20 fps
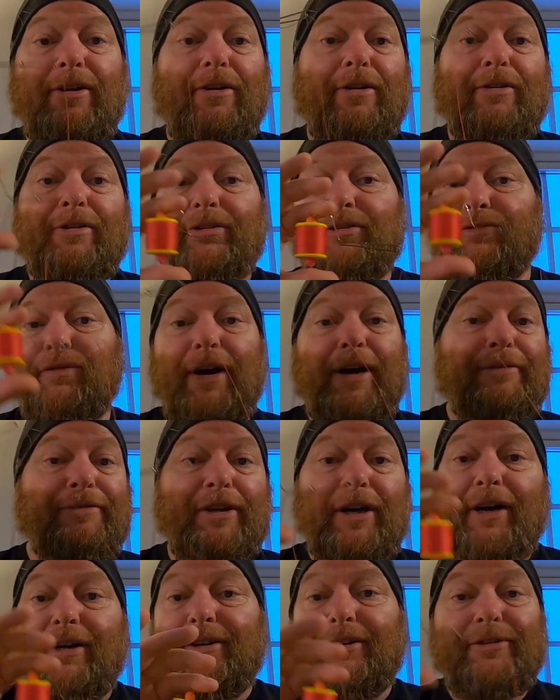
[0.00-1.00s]
or
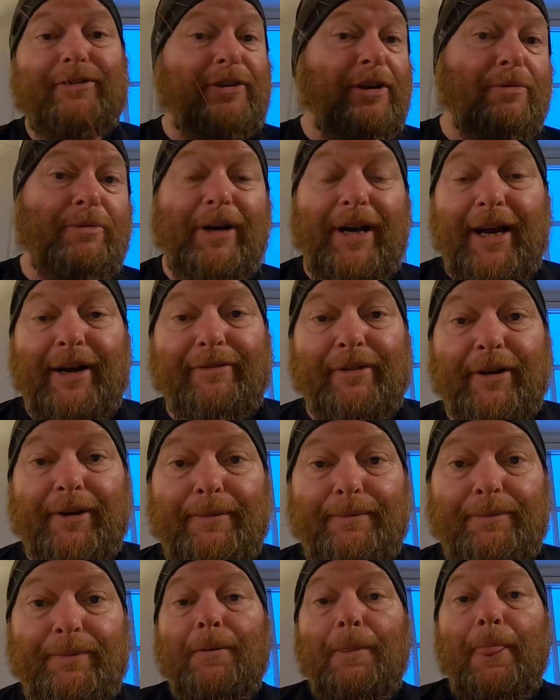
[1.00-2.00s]
$12 or
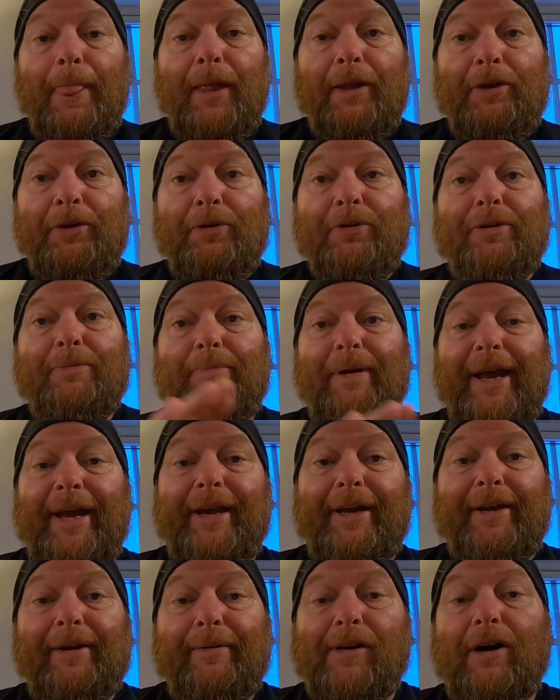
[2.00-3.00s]
whatever, you can
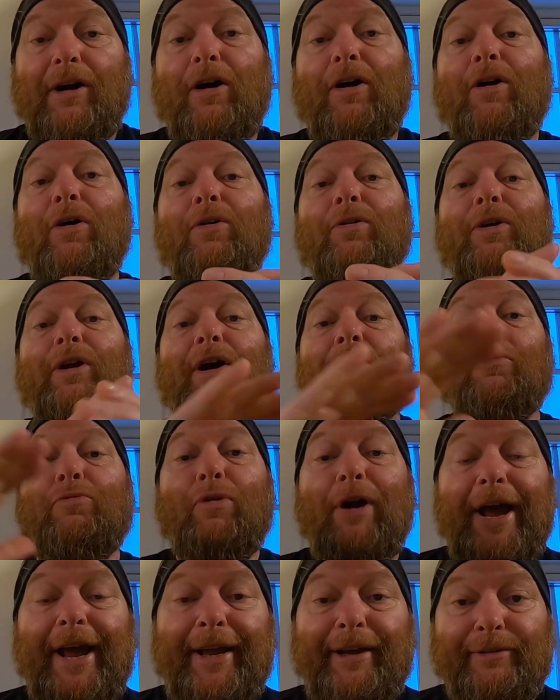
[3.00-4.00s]
make a whole
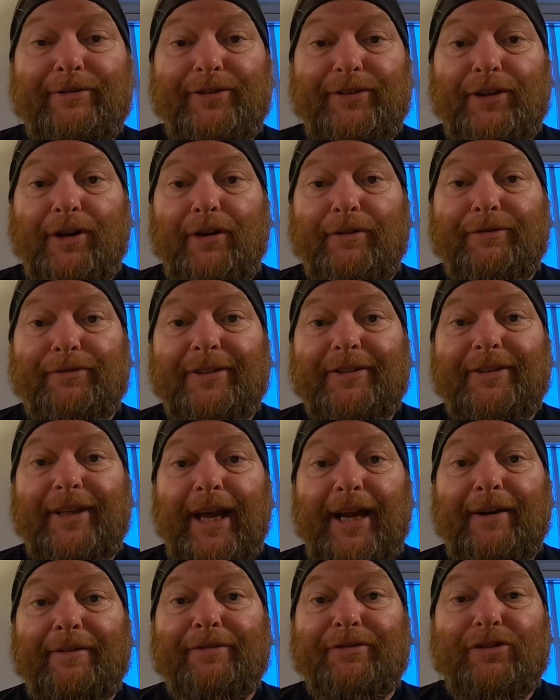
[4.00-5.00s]
array of stuff
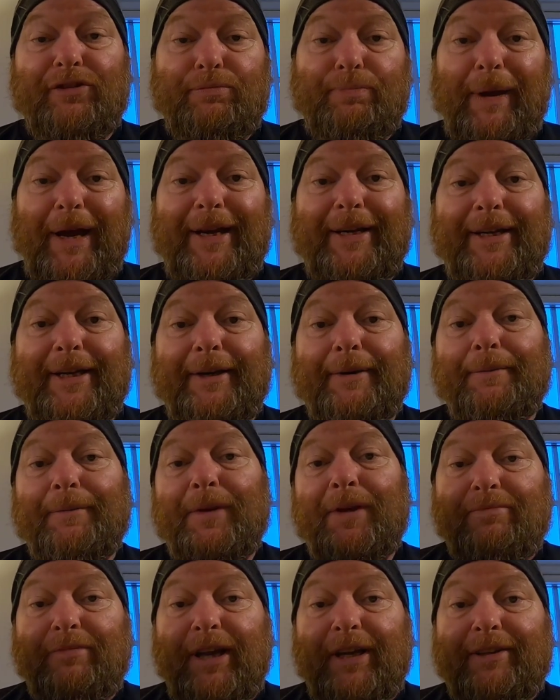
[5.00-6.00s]
instead of spending
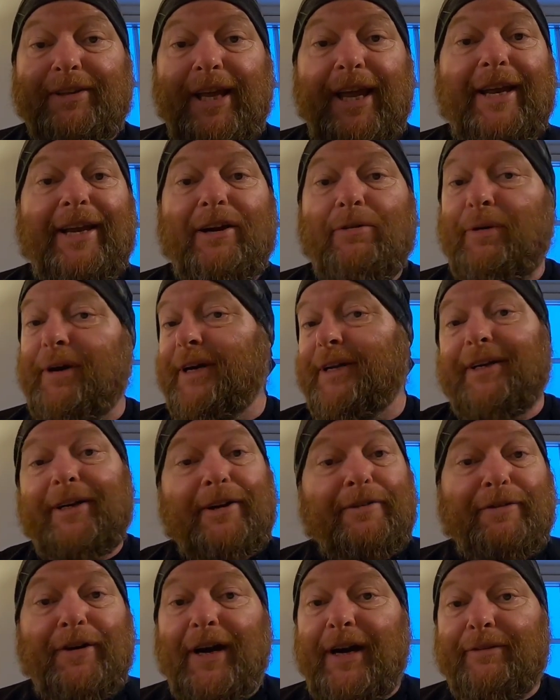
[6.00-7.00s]
like 10 quid and the
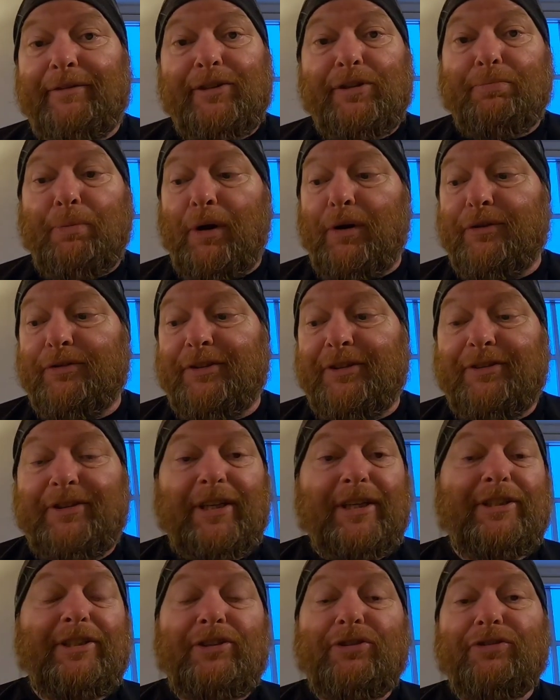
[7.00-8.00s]
$5 postage,
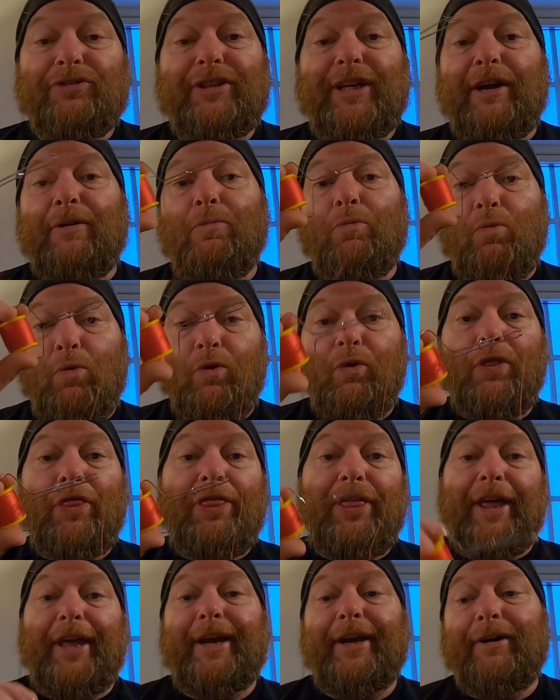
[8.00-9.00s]
and you just get one
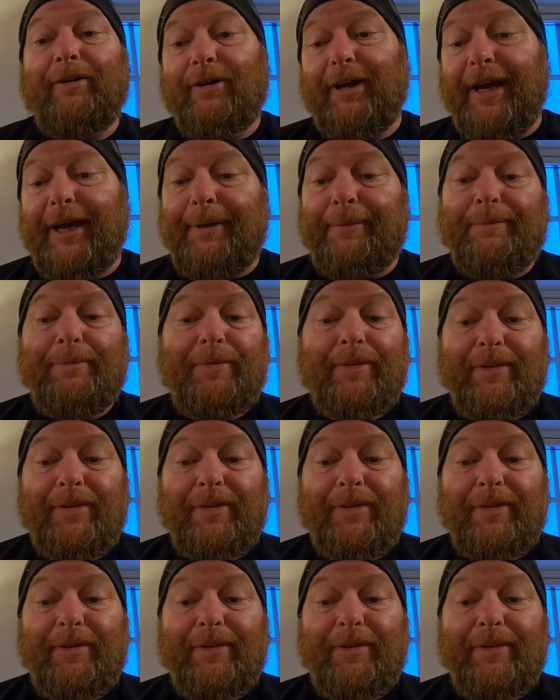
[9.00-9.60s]
thing. Okay,